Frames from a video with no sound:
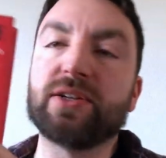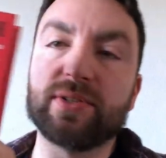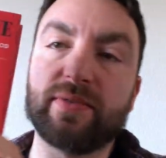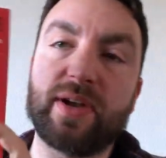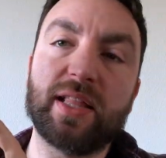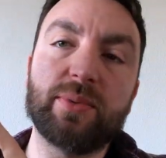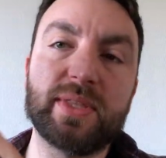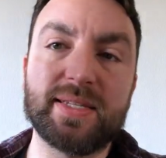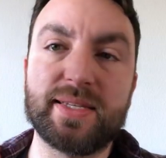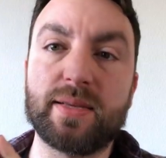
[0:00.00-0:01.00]
Years of Hollywood.
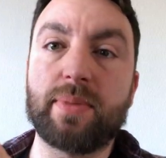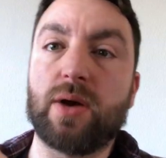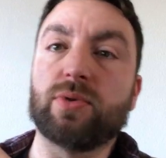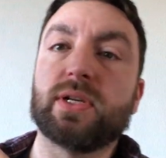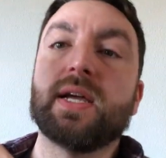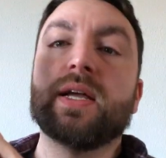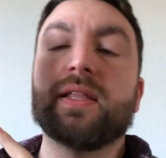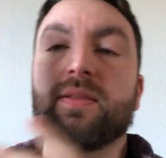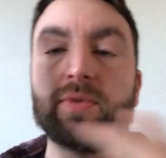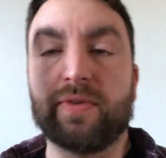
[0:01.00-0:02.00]
This is about
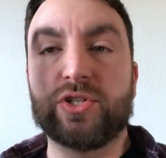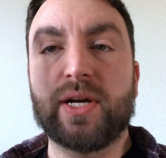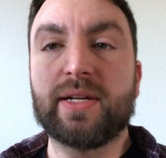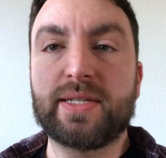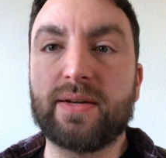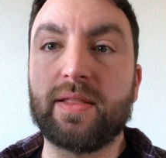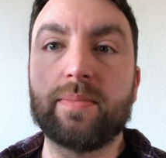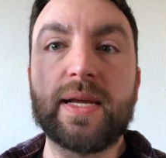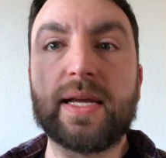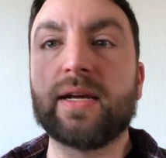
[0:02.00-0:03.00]
the movie Chinatown and the
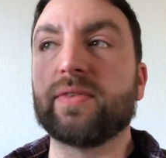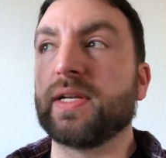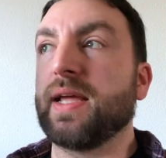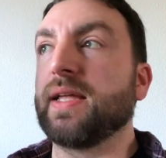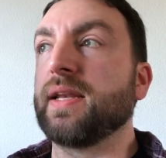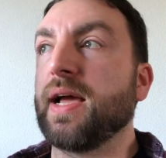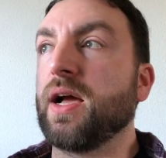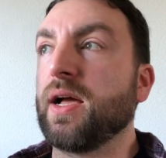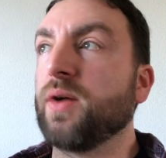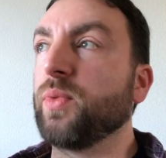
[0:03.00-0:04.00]
making of it, and
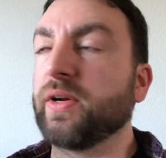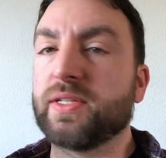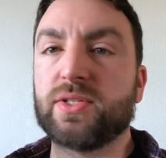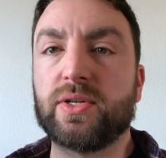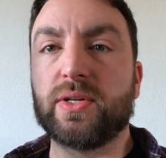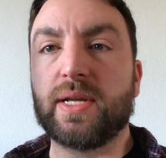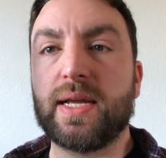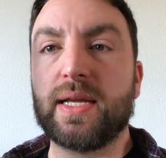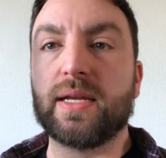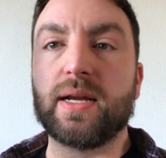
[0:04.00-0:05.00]
uh, where it stood
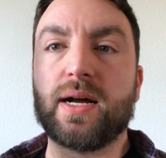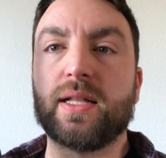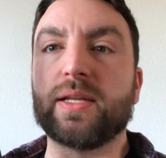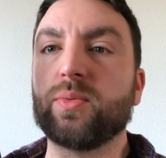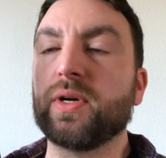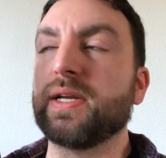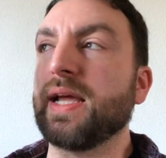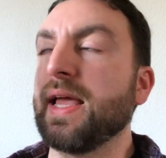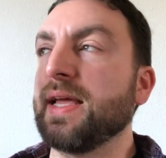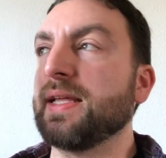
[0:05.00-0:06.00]
in Hollywood
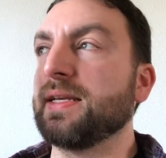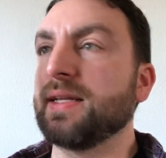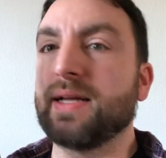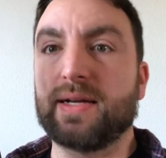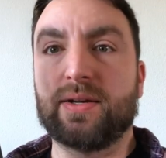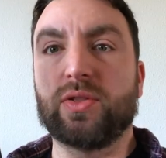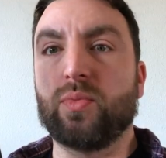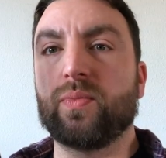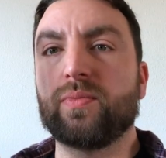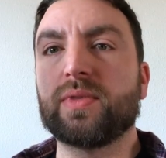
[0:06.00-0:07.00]
and uh, the
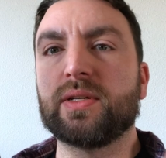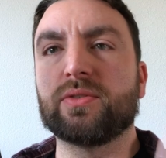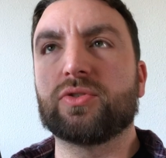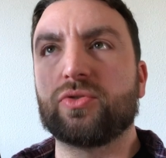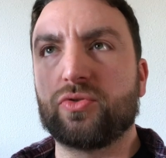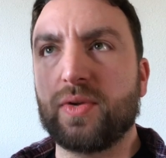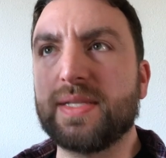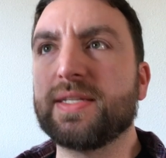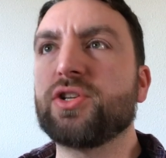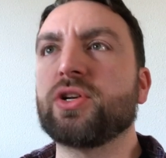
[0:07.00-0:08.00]
the
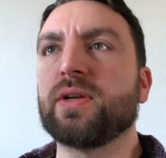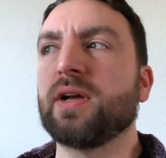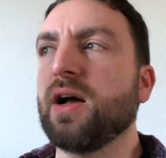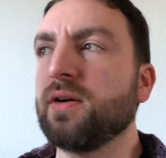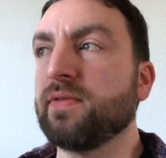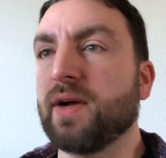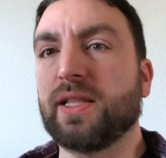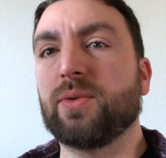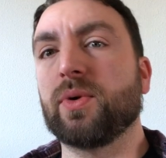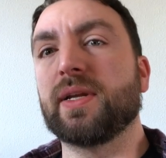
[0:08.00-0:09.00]
transition of
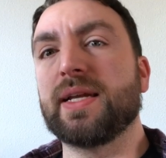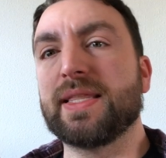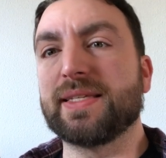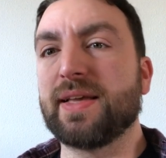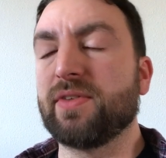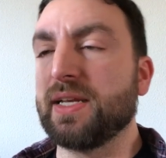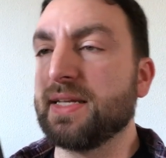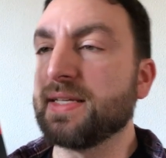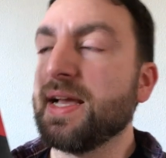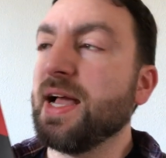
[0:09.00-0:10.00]
Hollywood in the '70s,